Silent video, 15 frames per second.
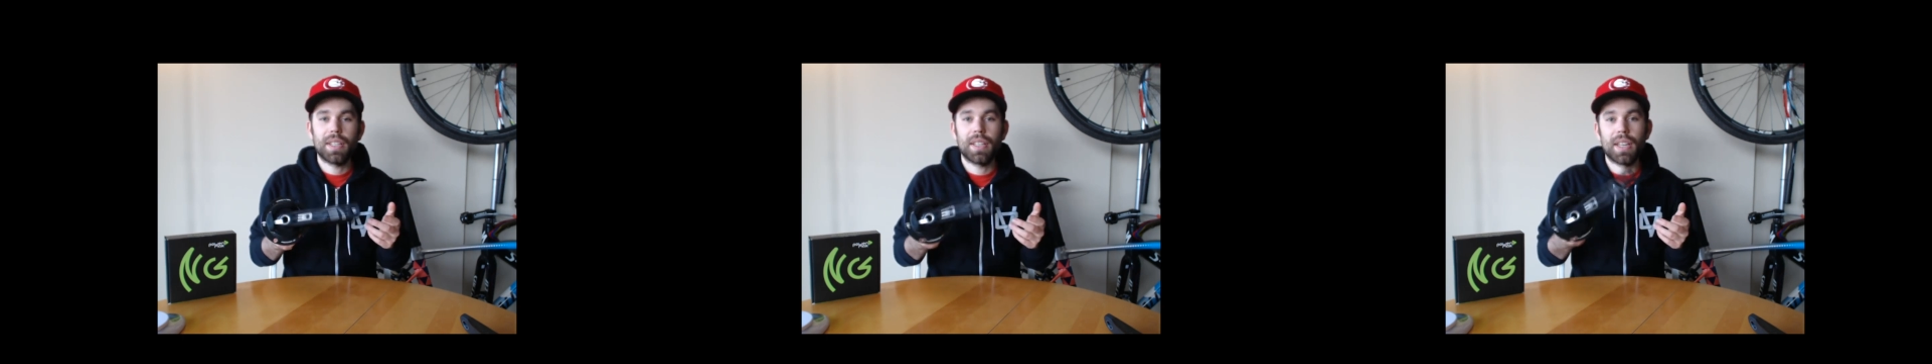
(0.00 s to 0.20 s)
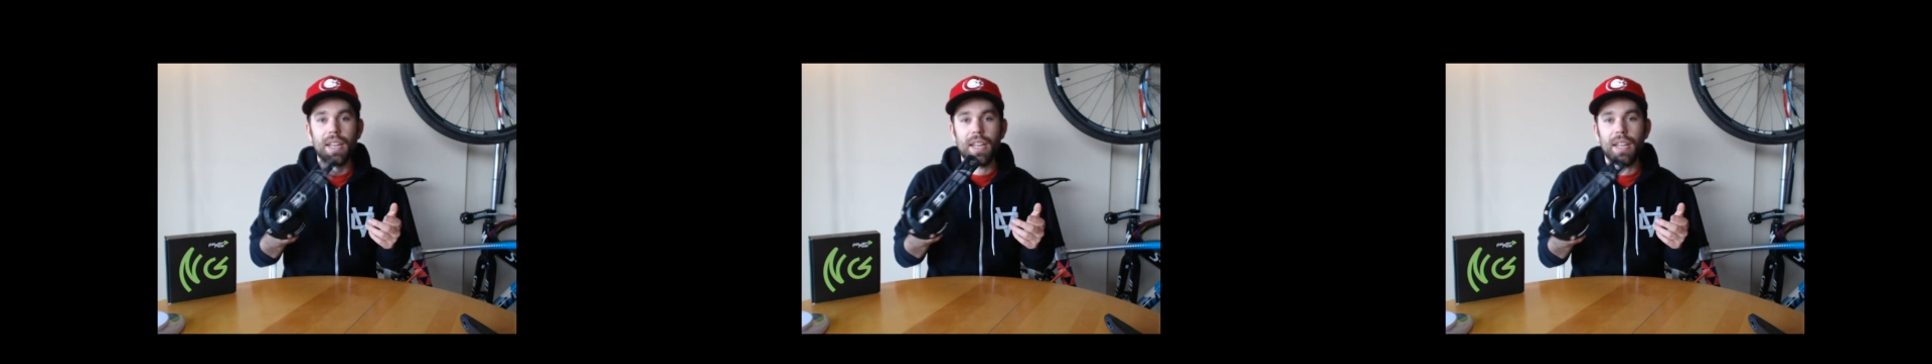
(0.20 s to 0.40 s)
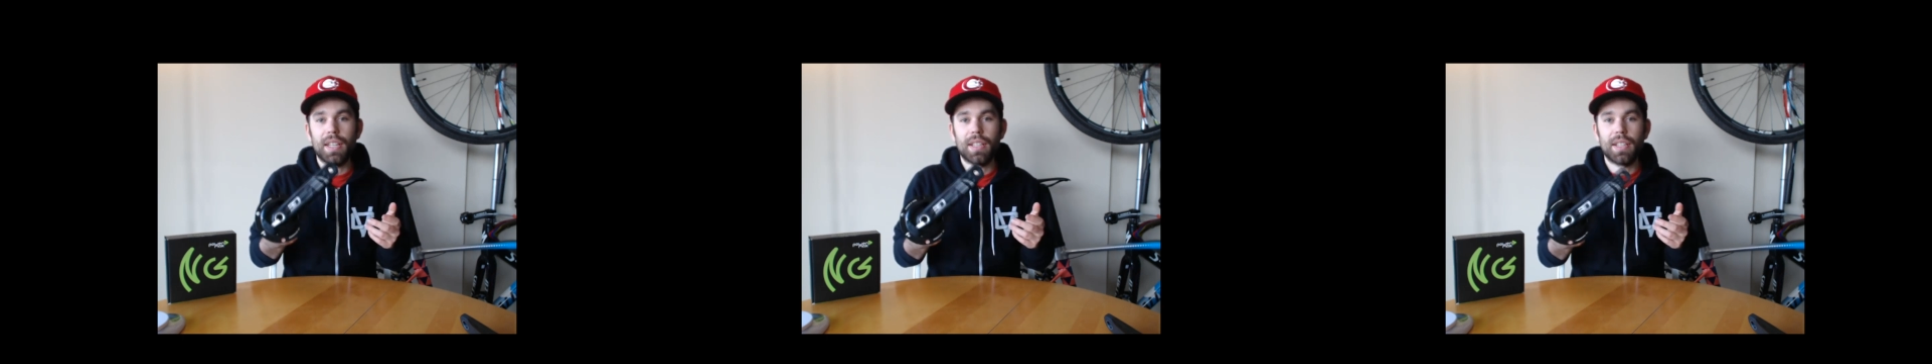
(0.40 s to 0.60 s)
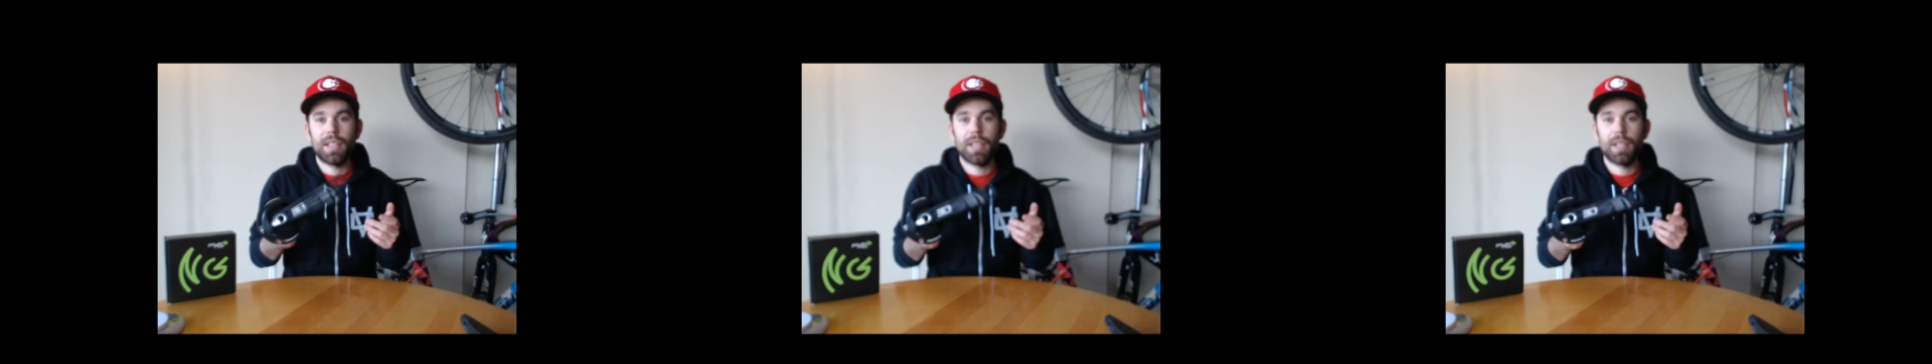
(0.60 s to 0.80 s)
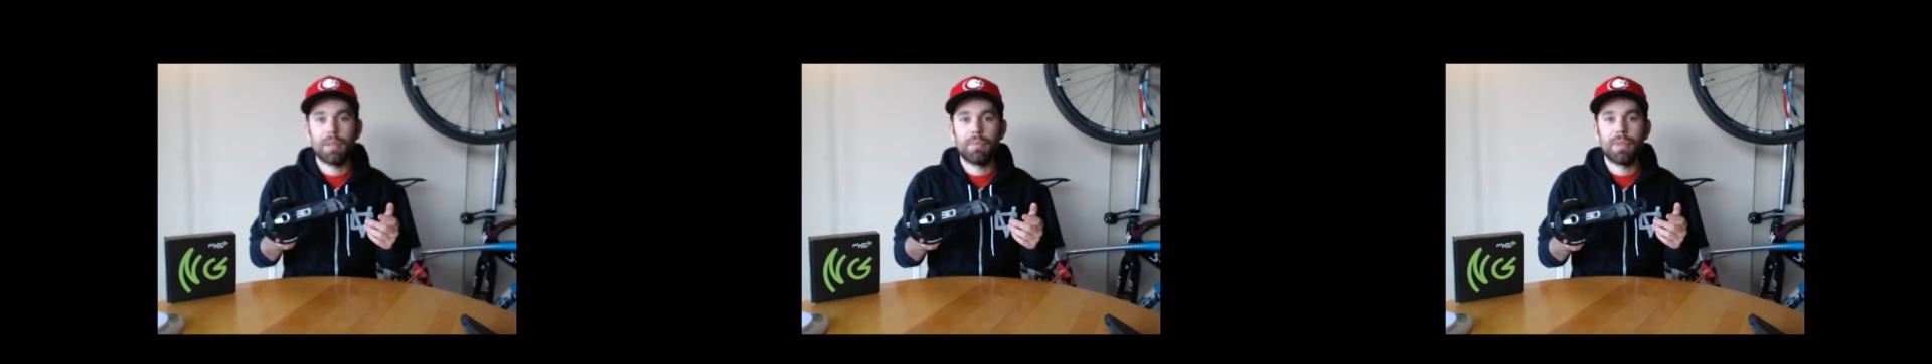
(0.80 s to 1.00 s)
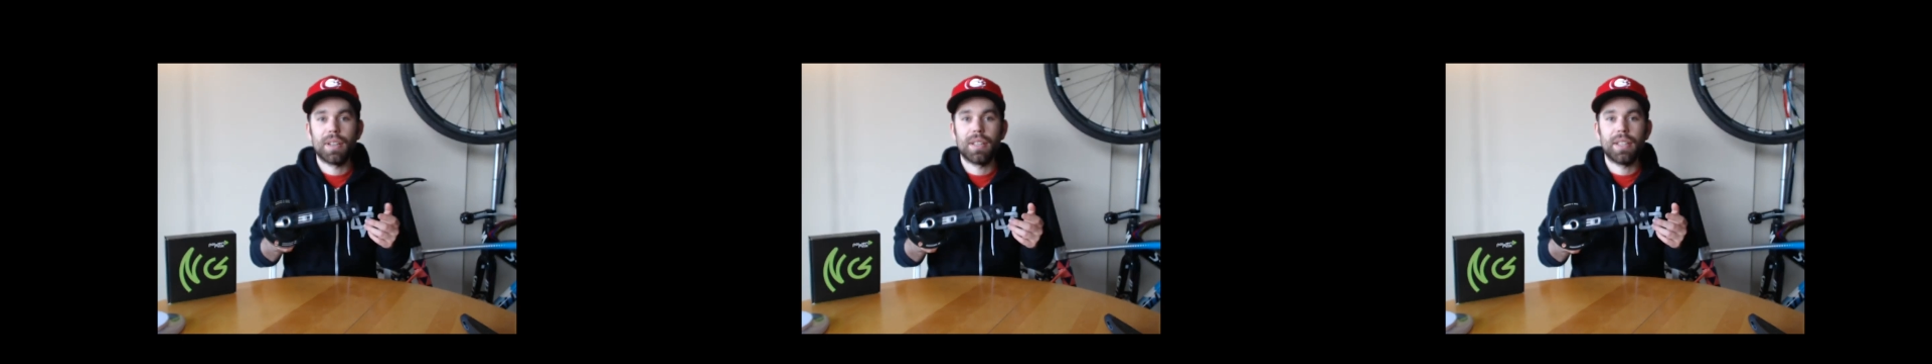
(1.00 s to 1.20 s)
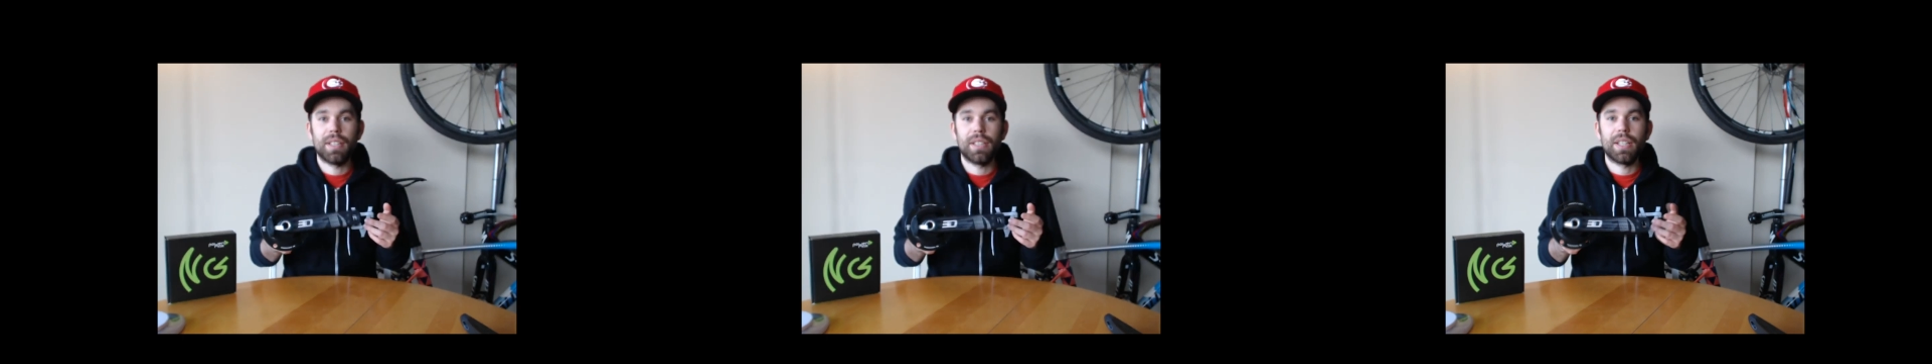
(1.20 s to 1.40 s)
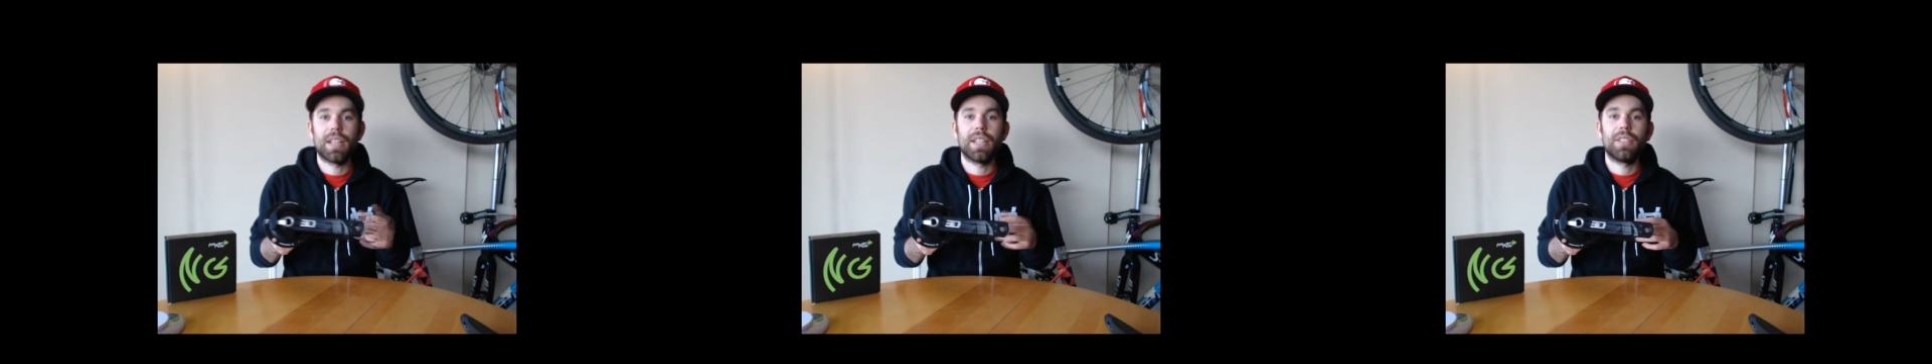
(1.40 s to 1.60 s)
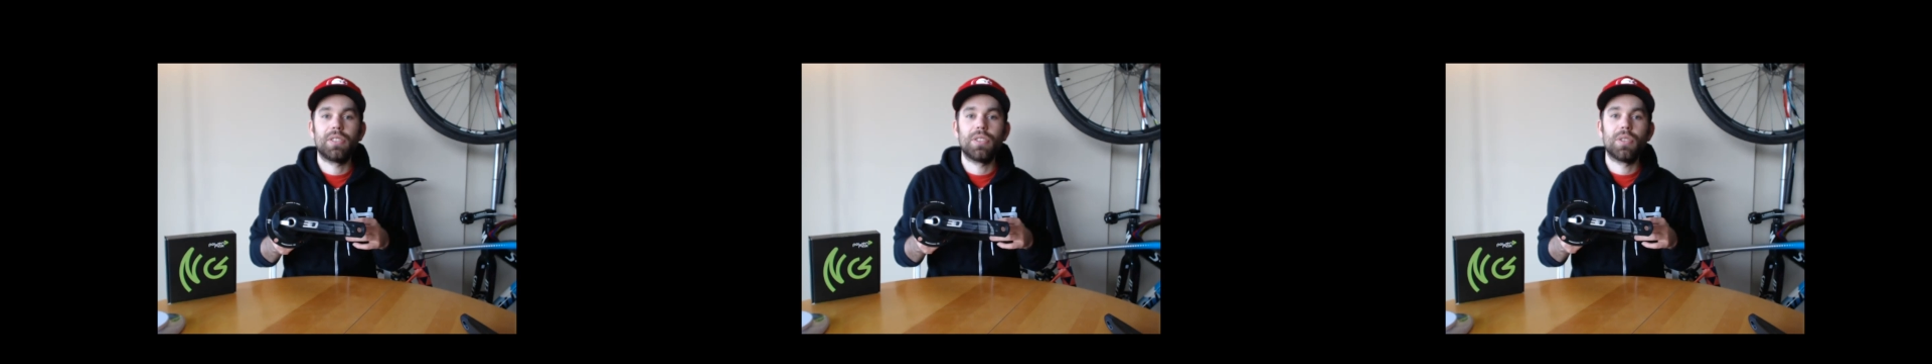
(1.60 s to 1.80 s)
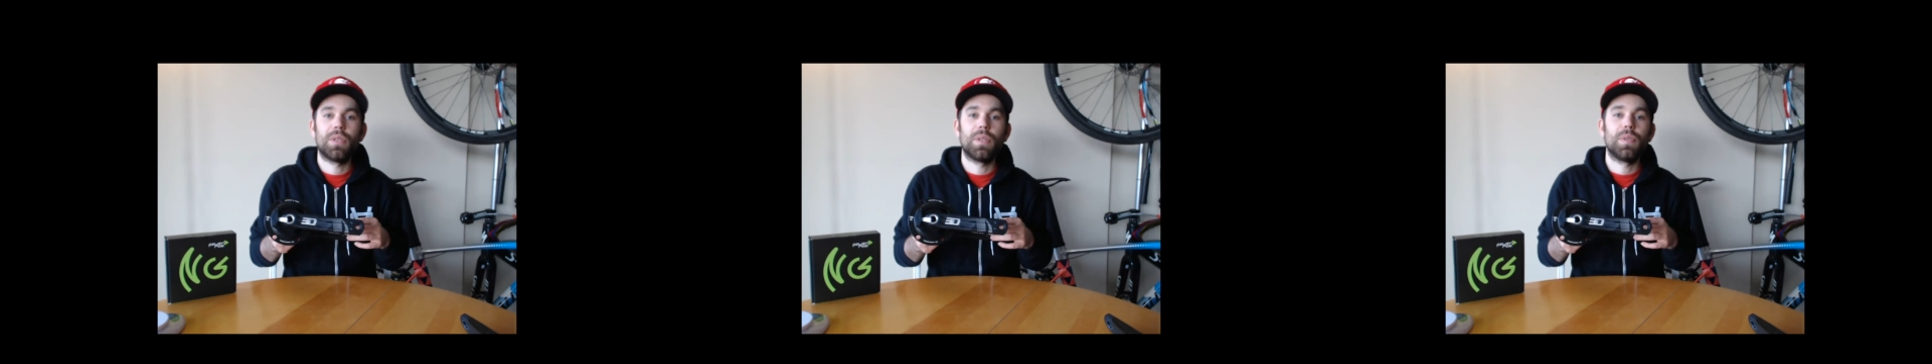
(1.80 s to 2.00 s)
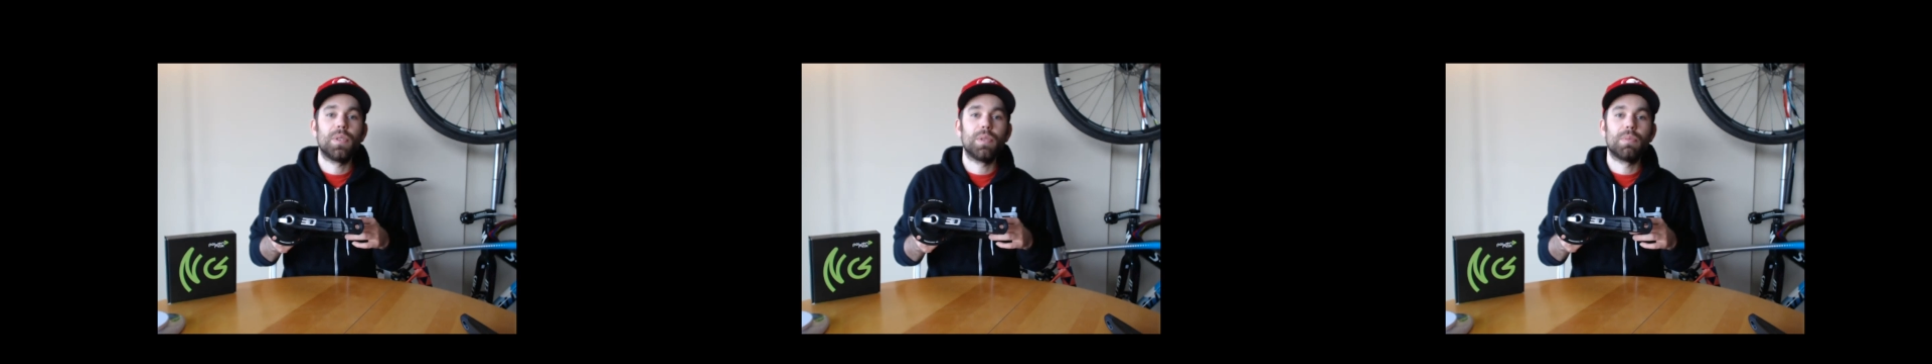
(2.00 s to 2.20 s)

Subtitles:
and I'll let you guys know in a few